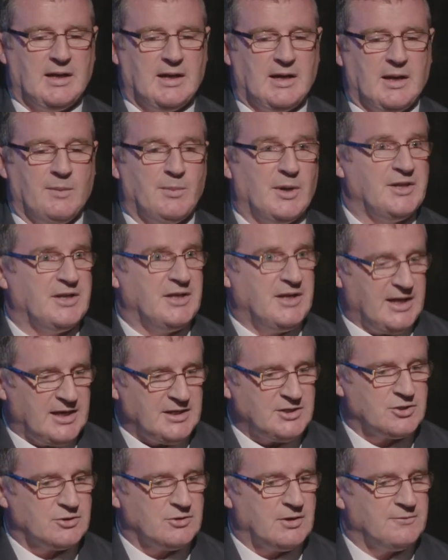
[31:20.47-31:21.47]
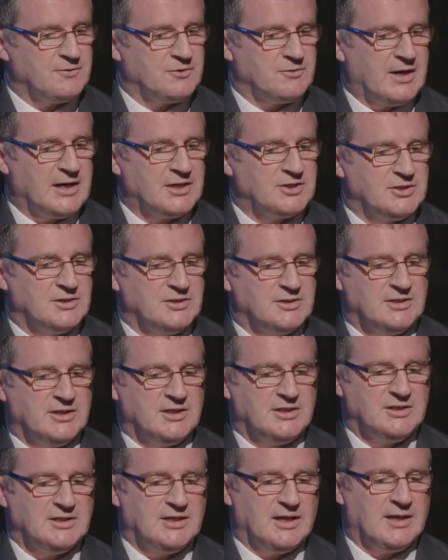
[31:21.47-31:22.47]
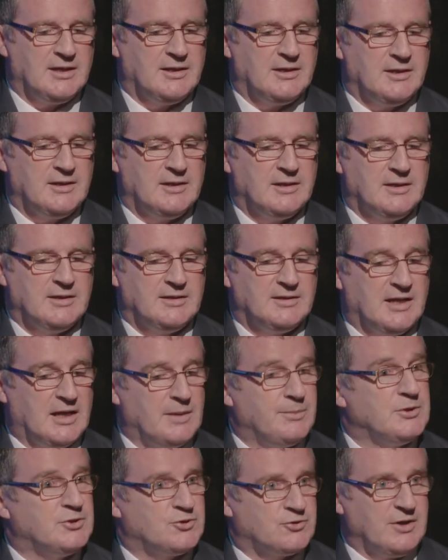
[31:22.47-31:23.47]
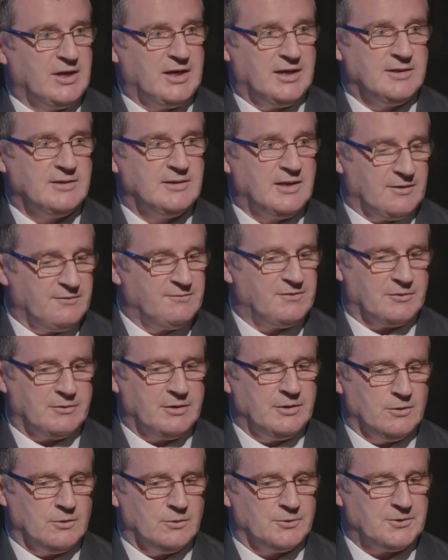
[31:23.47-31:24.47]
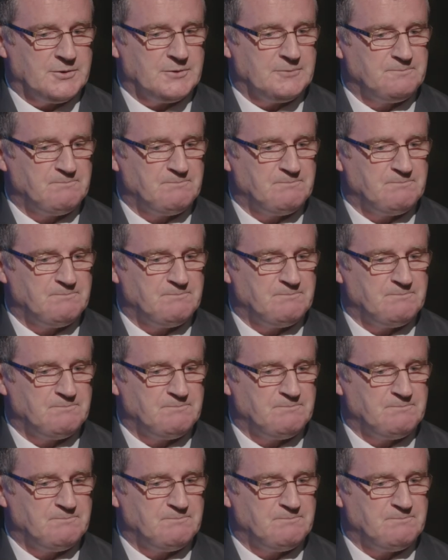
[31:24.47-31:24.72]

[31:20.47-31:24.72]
and by the nature of their actions in India, they had betrayed that very oath.